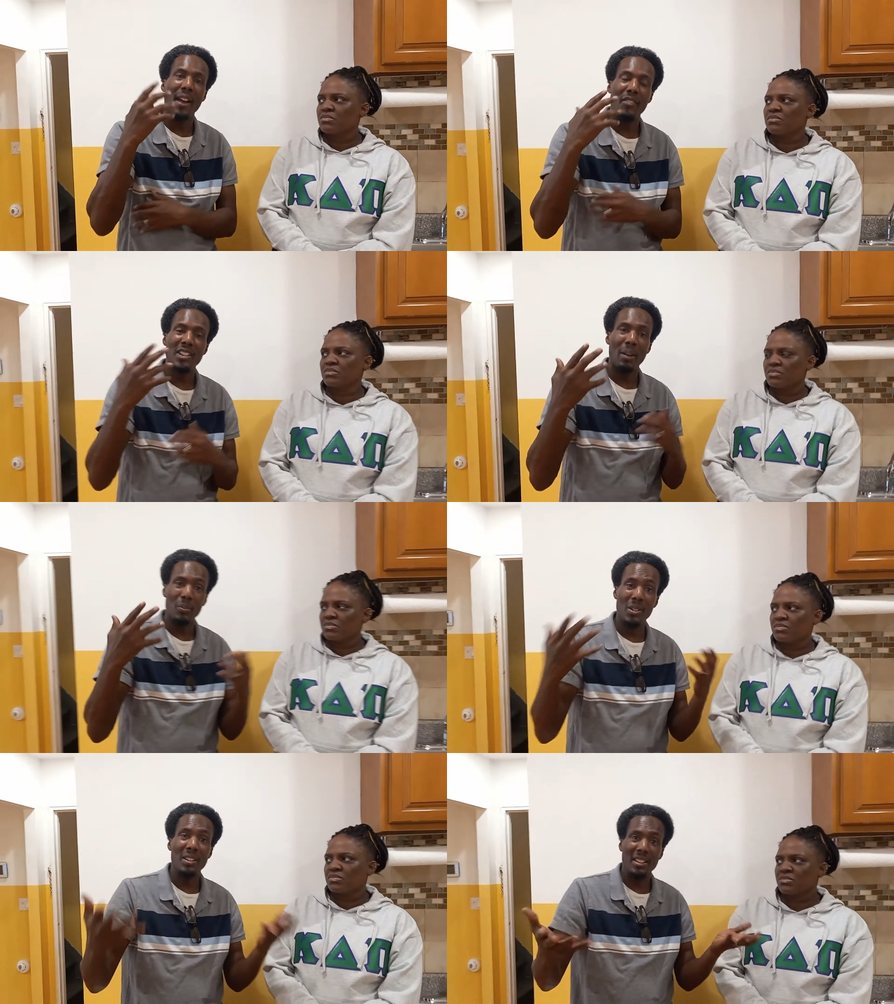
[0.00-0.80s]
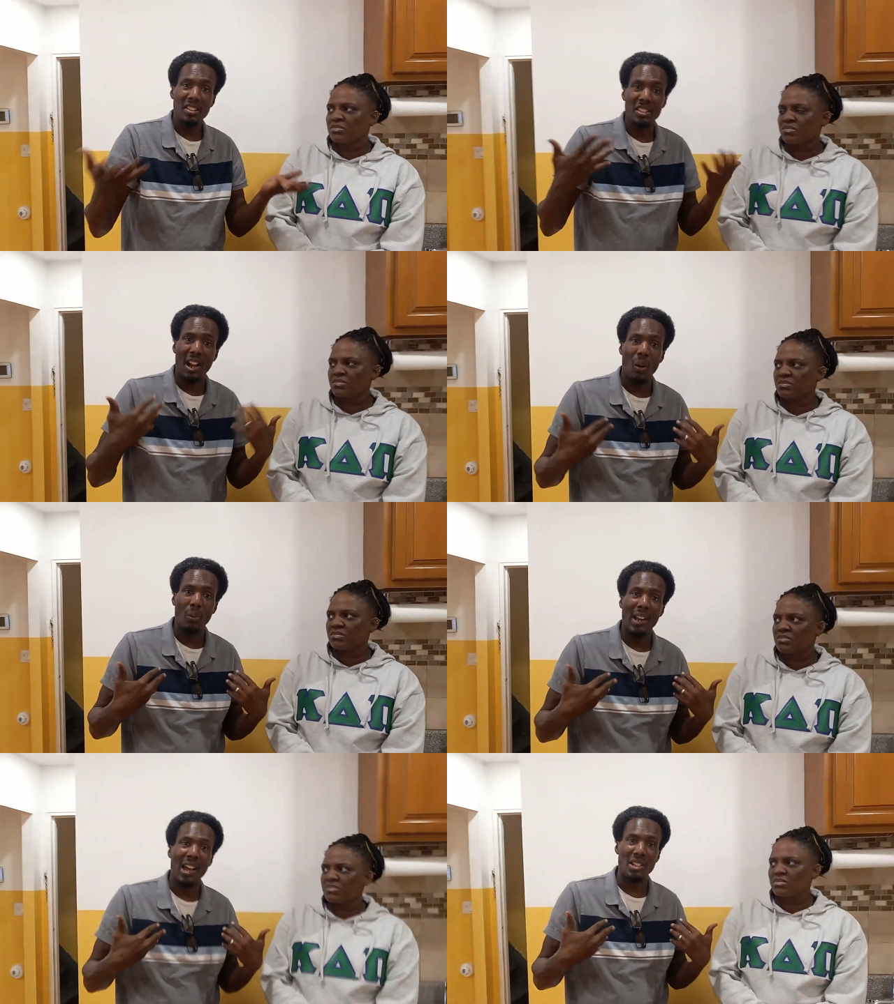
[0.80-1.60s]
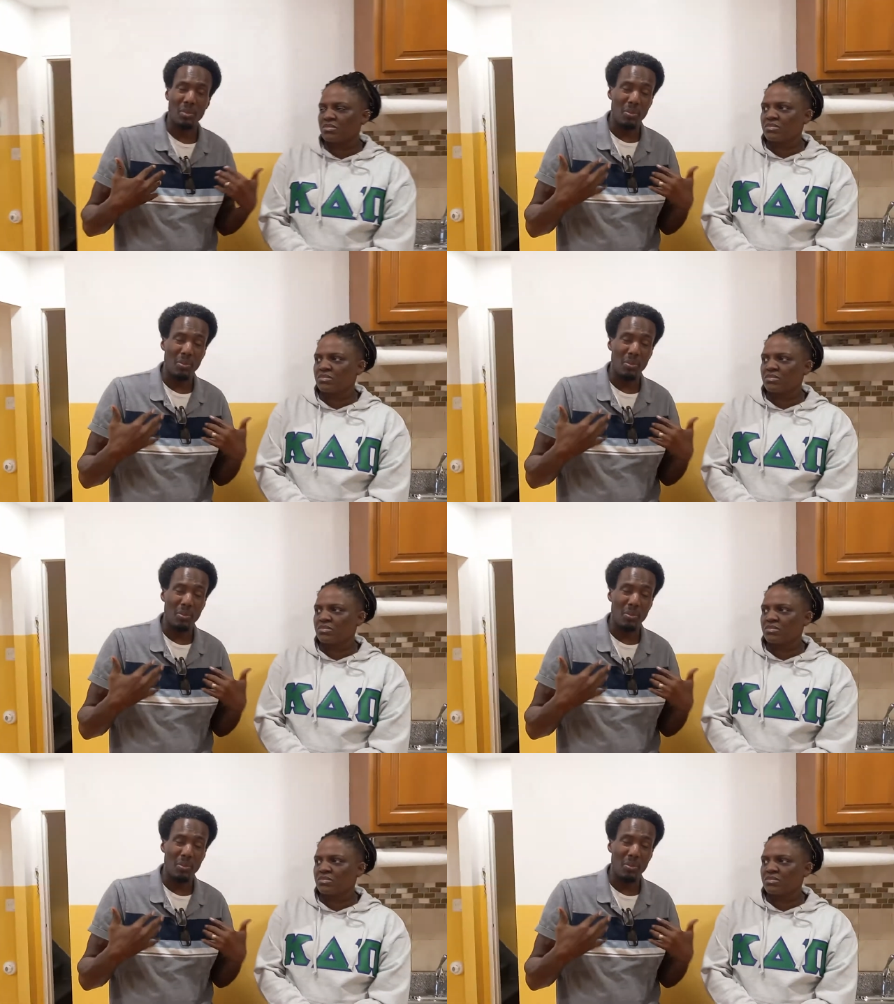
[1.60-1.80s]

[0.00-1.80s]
Speaker 1: every time we this is our own house, right?